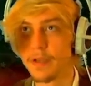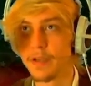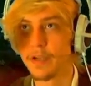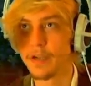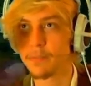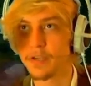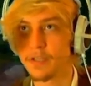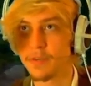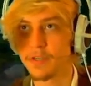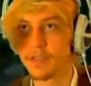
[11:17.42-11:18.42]
Yeah, I can
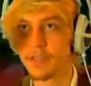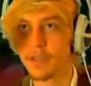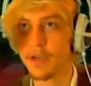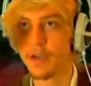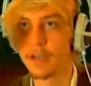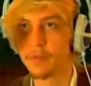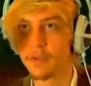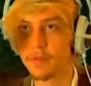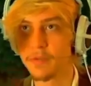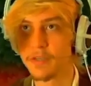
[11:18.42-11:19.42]
brushy brushy this guy. I can
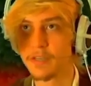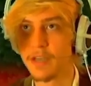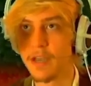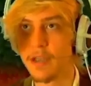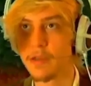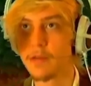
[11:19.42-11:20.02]
brushy brushy this guy.